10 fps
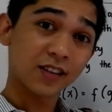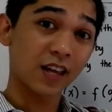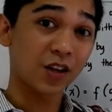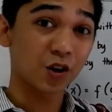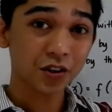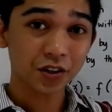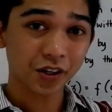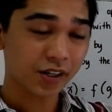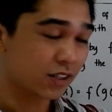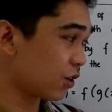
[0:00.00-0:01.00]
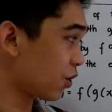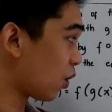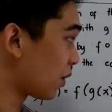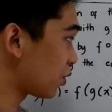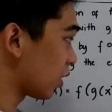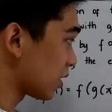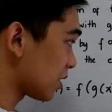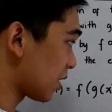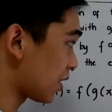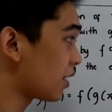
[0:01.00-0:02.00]
In your turn, you're going to
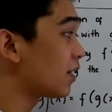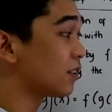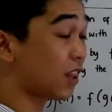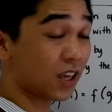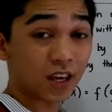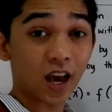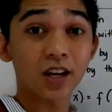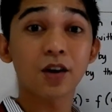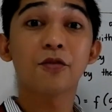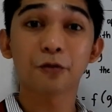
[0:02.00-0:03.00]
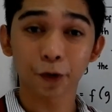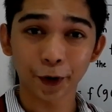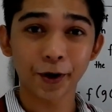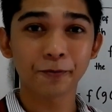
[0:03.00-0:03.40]
answer 3 and 4.